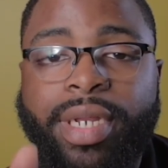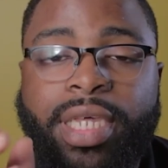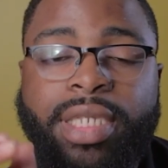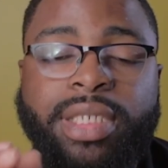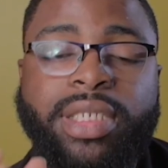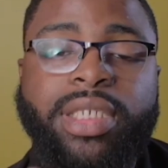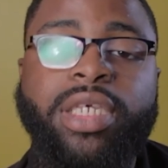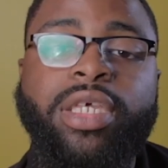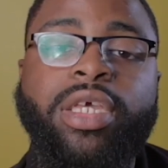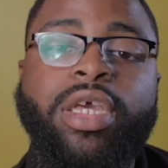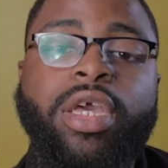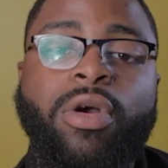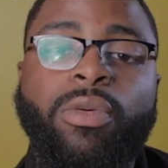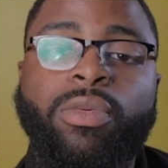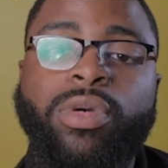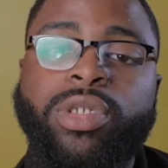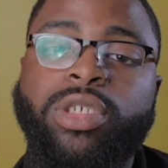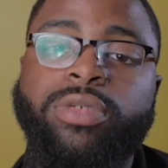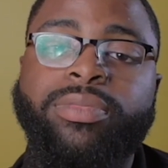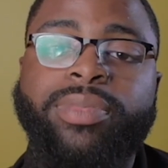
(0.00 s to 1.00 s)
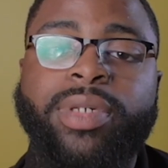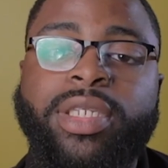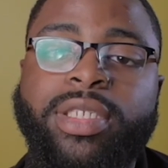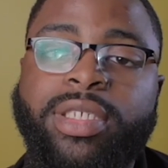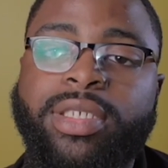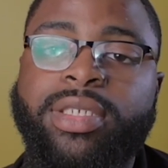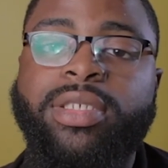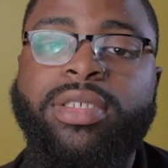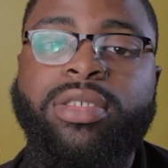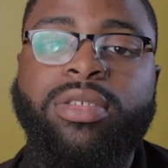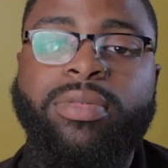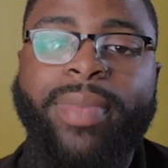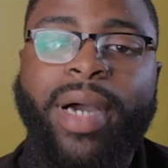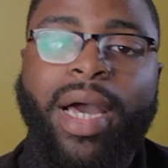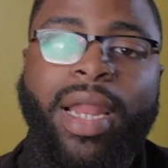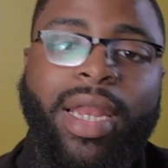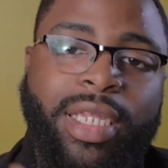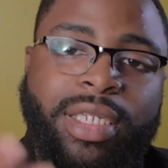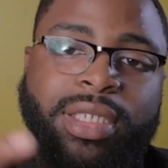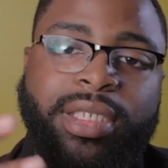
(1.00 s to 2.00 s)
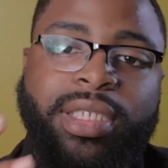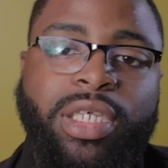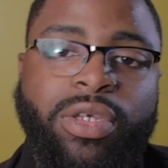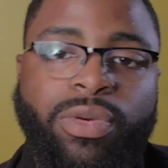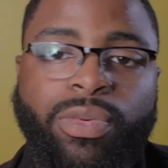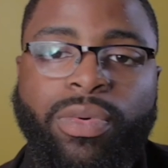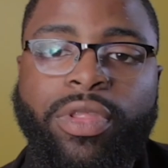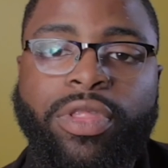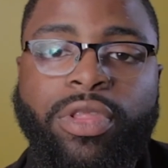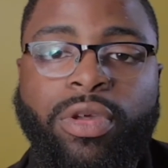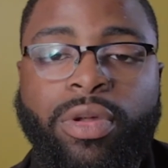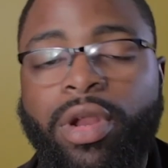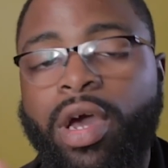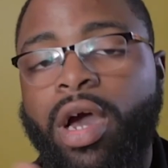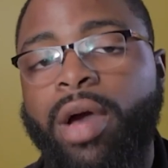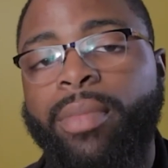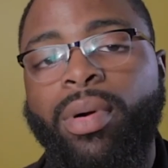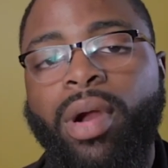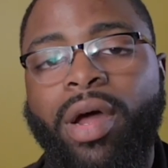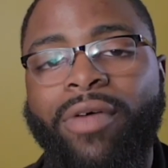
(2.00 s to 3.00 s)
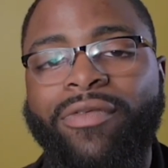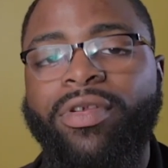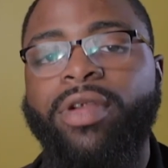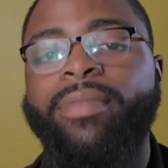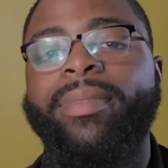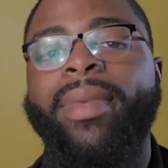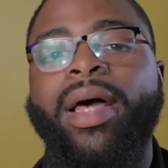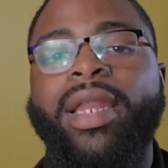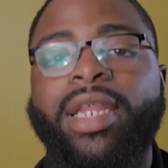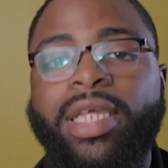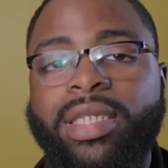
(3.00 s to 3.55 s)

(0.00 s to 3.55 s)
Let's see what your business is about. Let's see what your nonprofit about.